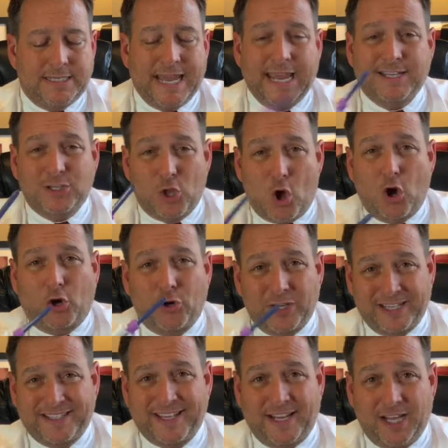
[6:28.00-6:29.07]
takes longer
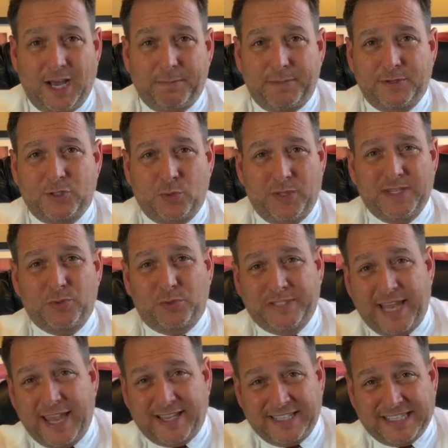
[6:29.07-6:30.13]
to set up. So this will
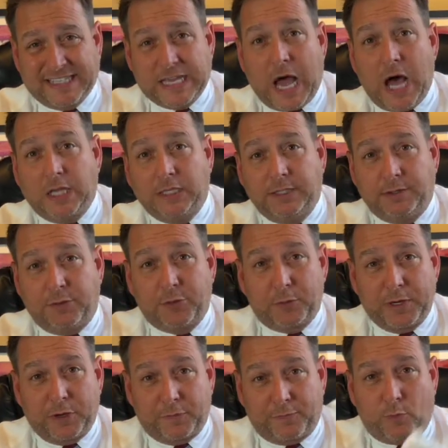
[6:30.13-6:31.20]
take a solid
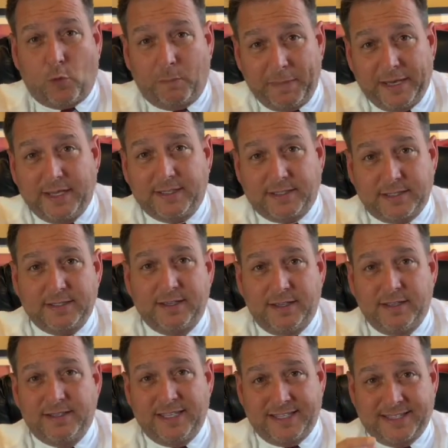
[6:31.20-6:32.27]
3 or 4 minutes
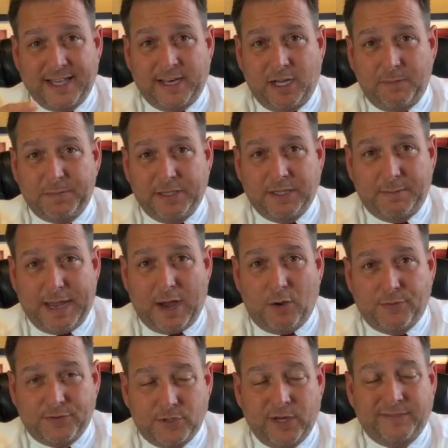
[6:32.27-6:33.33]
to set up in the
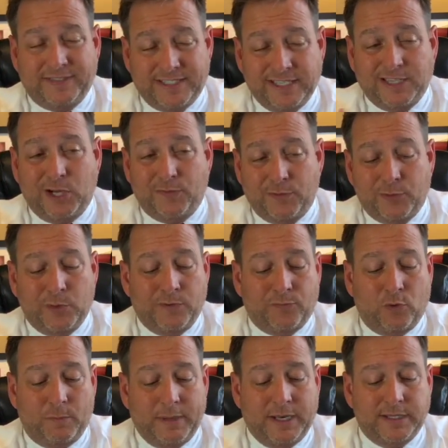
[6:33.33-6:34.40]
mouth. So you have to sit there for 3 or
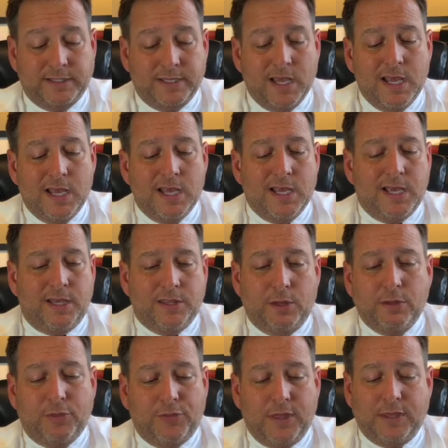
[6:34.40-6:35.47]
4 minutes. The
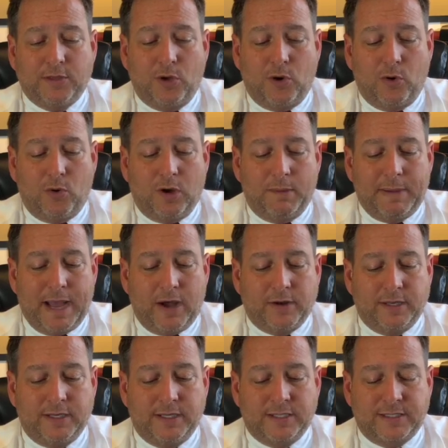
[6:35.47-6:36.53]
other thing though
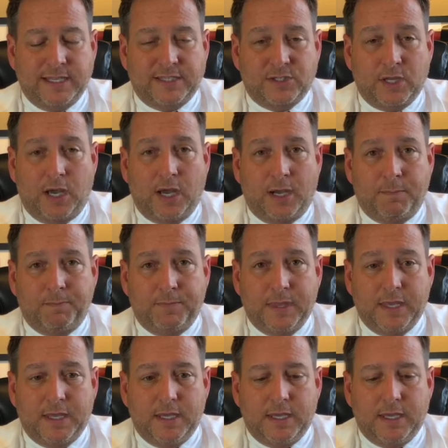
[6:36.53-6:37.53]
about it is it's one